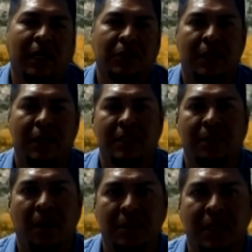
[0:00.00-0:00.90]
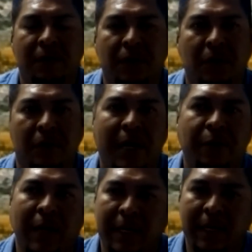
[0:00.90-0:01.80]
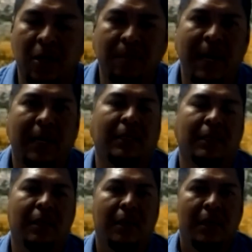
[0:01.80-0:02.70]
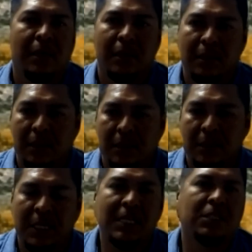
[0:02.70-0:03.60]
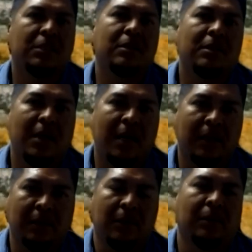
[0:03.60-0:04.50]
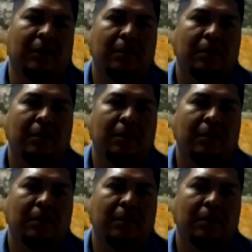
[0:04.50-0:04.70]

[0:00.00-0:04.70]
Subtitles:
I took it as a positive, that way I can come back and teach and